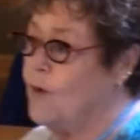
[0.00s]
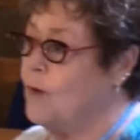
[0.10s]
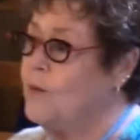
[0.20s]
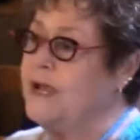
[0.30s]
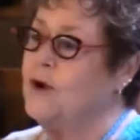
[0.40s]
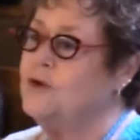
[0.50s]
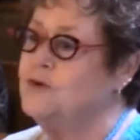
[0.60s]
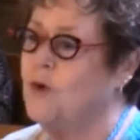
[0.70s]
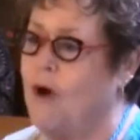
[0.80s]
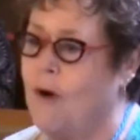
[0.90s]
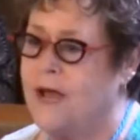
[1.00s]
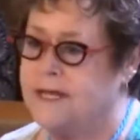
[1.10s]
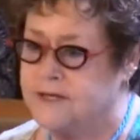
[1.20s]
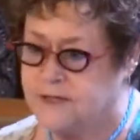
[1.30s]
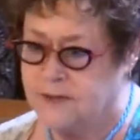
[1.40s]
what we are
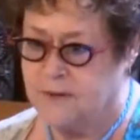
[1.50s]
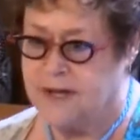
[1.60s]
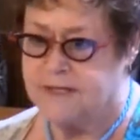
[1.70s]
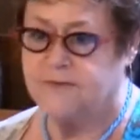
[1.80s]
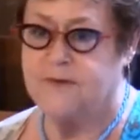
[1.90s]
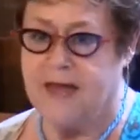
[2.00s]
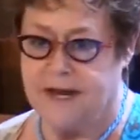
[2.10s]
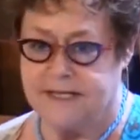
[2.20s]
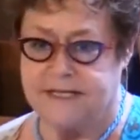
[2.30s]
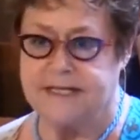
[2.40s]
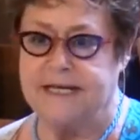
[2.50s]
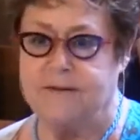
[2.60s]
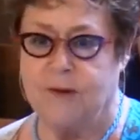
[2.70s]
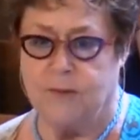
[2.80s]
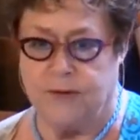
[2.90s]
drawing to us, for that is
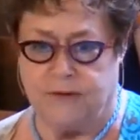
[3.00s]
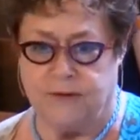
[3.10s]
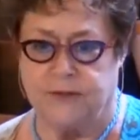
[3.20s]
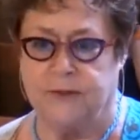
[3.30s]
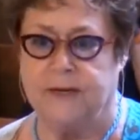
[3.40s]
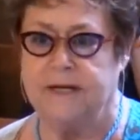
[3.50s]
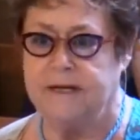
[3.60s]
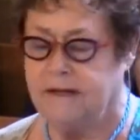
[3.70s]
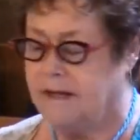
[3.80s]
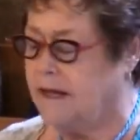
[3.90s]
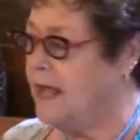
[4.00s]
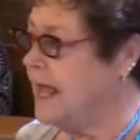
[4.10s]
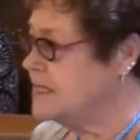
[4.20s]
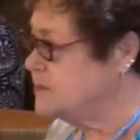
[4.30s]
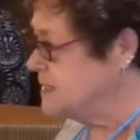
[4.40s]
indeed what we are doing.
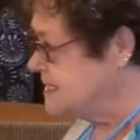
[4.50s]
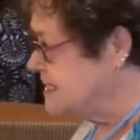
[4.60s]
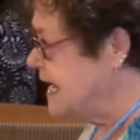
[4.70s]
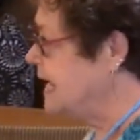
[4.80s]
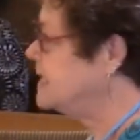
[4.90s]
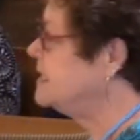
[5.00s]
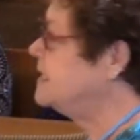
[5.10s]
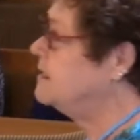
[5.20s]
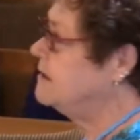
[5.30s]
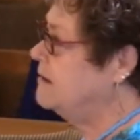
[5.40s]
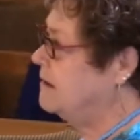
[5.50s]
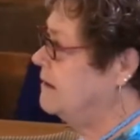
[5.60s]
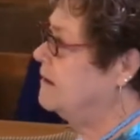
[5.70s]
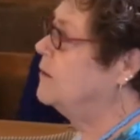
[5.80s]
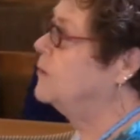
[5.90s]
As we stand here,
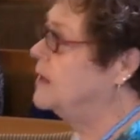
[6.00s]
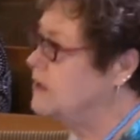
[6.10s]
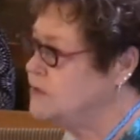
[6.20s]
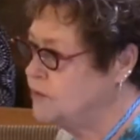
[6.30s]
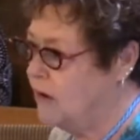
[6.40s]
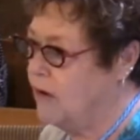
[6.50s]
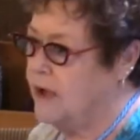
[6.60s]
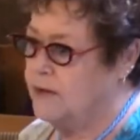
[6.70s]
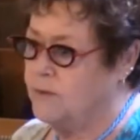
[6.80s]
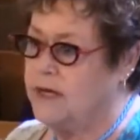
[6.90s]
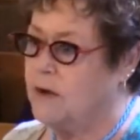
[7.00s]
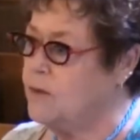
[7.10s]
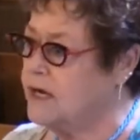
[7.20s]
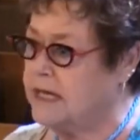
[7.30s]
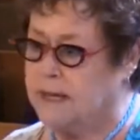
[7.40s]
we are drawing. We don't
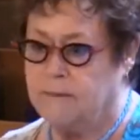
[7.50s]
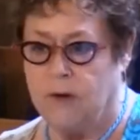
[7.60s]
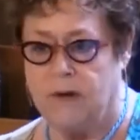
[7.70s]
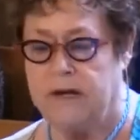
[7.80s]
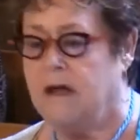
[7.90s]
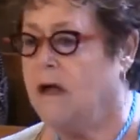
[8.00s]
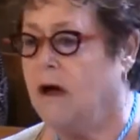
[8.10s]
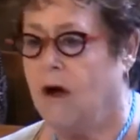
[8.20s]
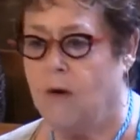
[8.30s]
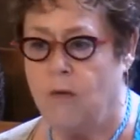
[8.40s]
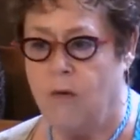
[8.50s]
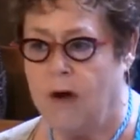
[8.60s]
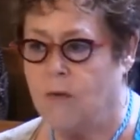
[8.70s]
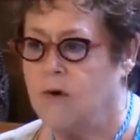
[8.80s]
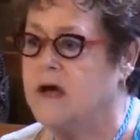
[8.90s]
want to keep going, oh,
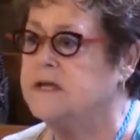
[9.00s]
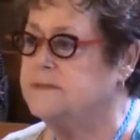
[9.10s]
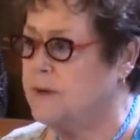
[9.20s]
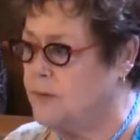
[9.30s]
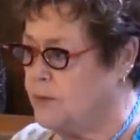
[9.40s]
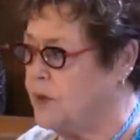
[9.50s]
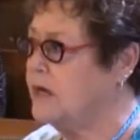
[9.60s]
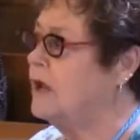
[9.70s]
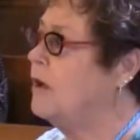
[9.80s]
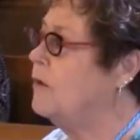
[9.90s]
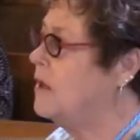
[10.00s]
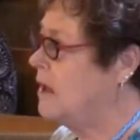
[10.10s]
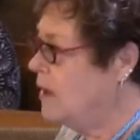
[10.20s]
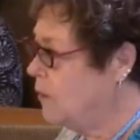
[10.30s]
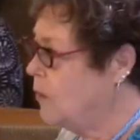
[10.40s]
what was? But we want to go,
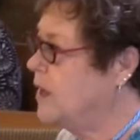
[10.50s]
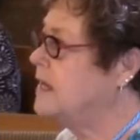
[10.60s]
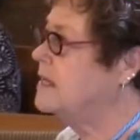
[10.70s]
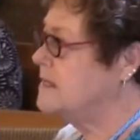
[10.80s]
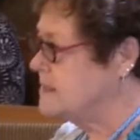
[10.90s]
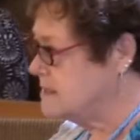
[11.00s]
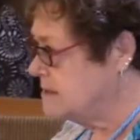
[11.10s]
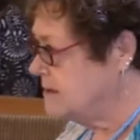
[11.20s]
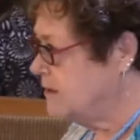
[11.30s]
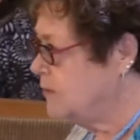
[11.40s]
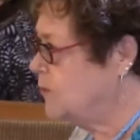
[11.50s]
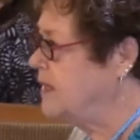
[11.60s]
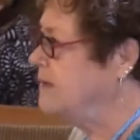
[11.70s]
what is? We